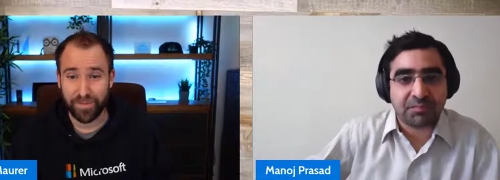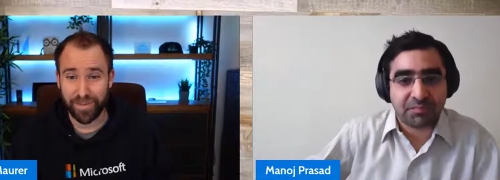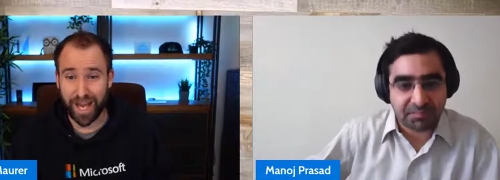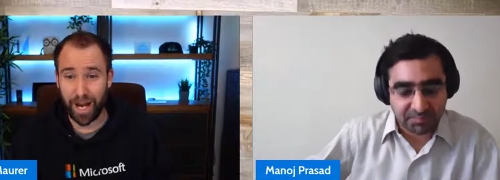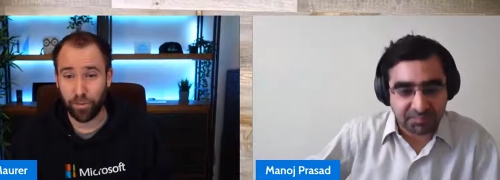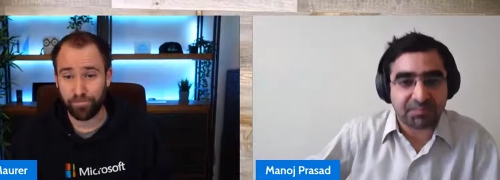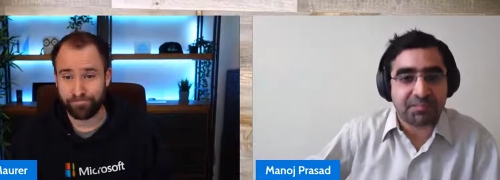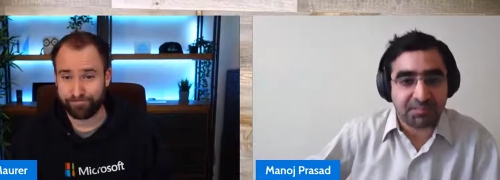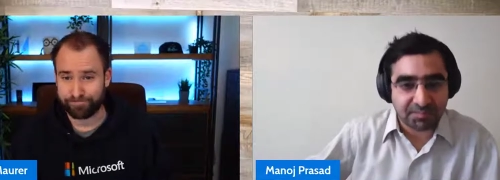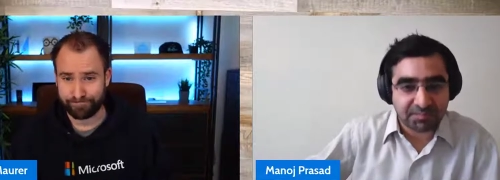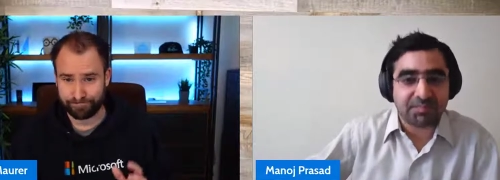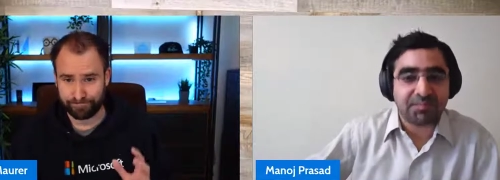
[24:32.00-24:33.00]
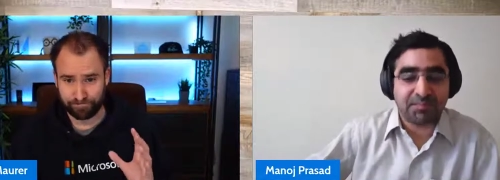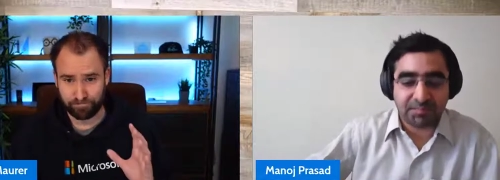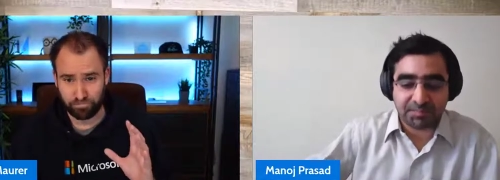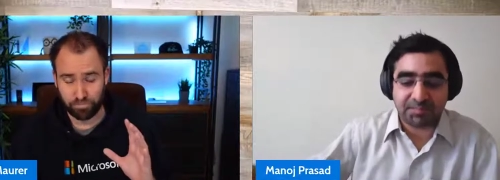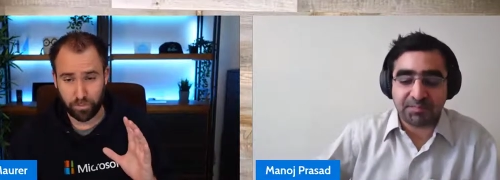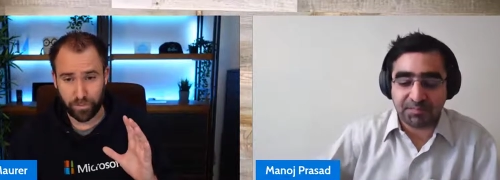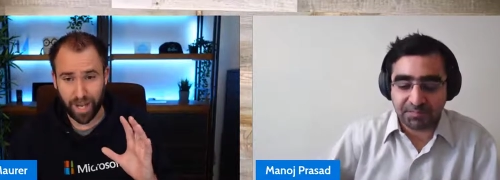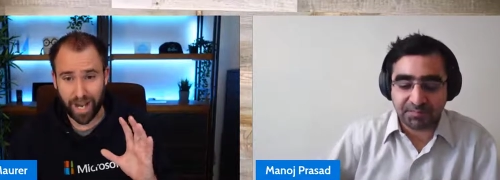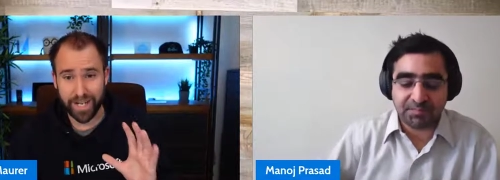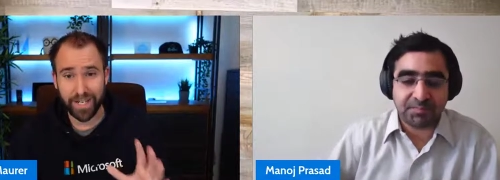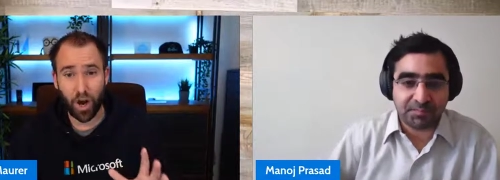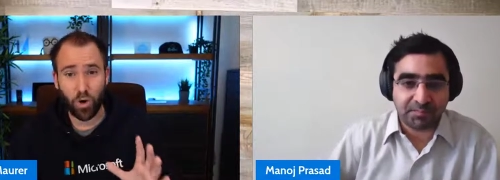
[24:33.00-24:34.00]
Speaker 1: Now, I
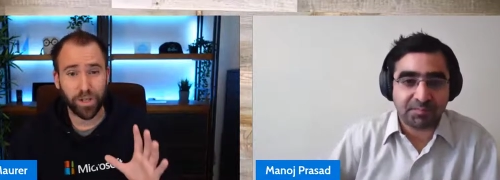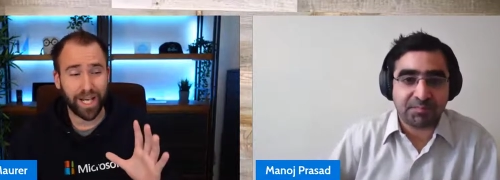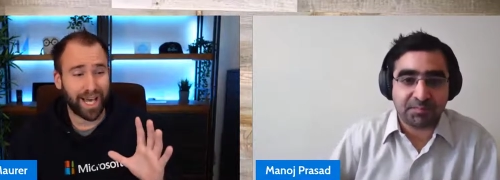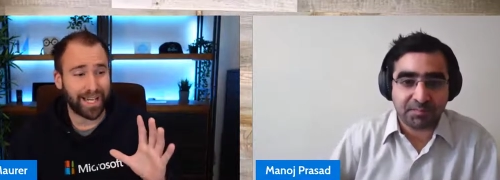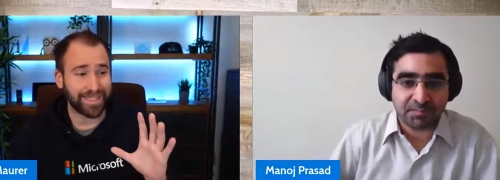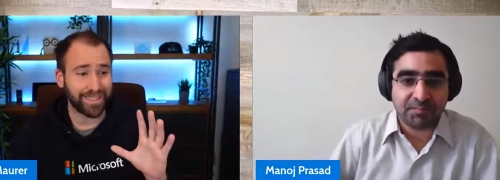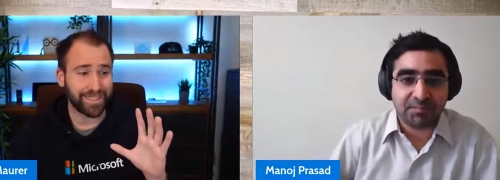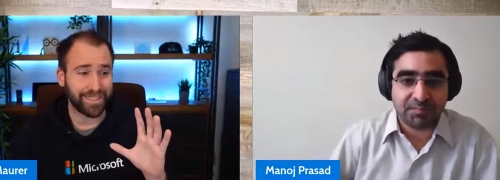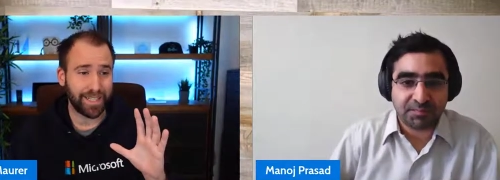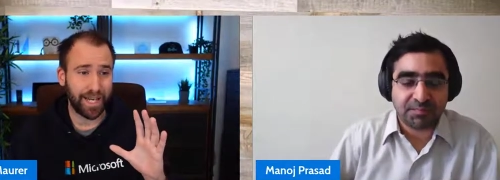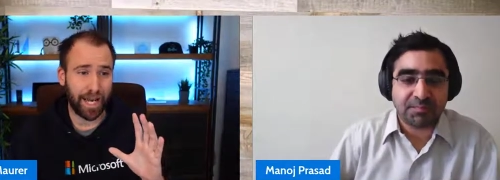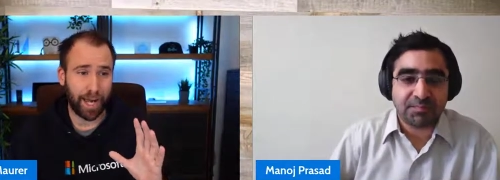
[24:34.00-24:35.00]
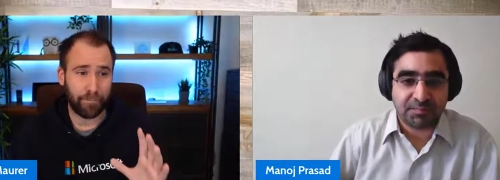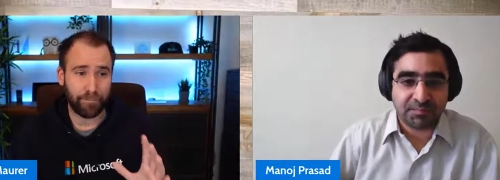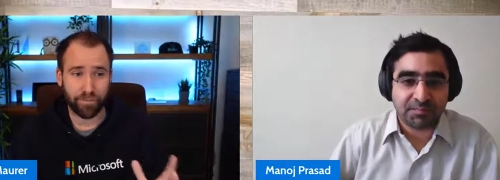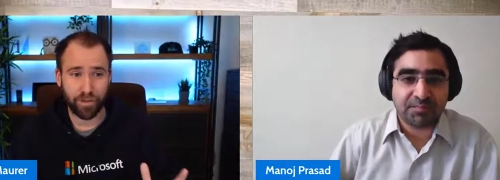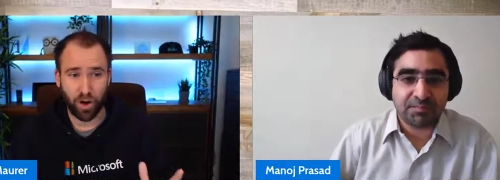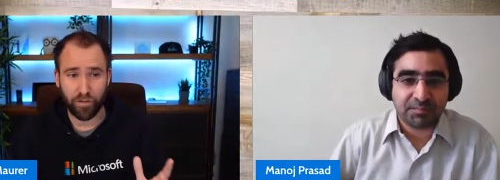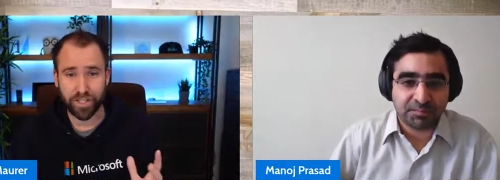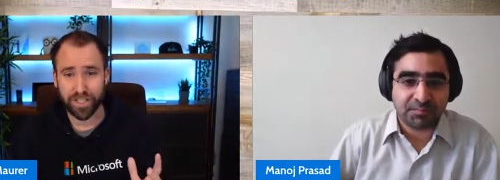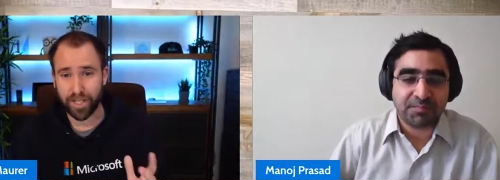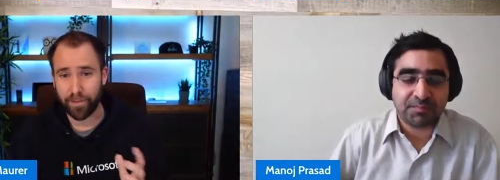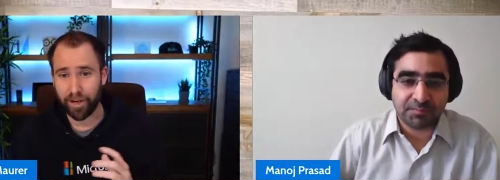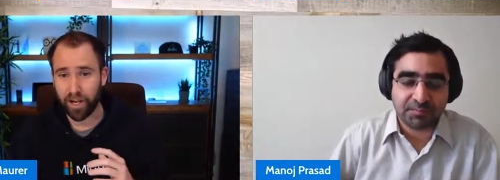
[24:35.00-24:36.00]
know that um,
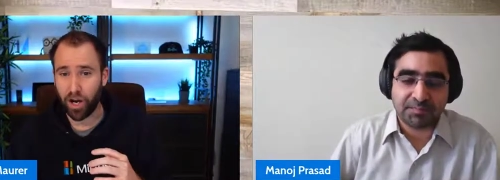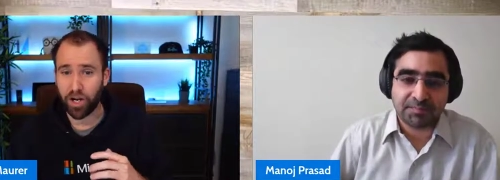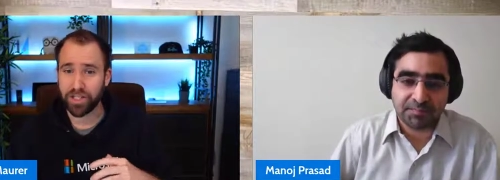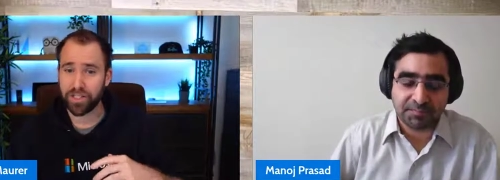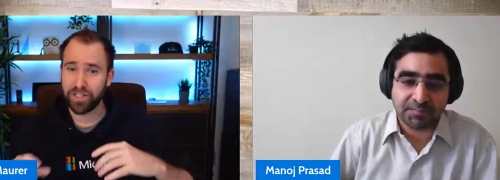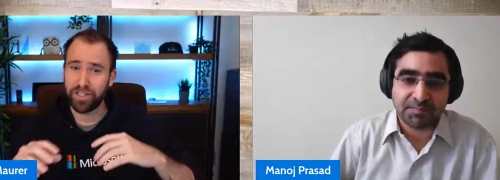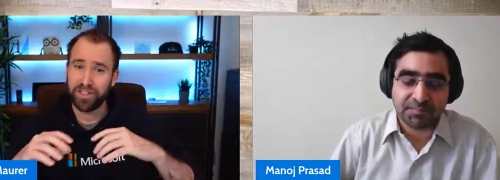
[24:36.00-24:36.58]
obviously because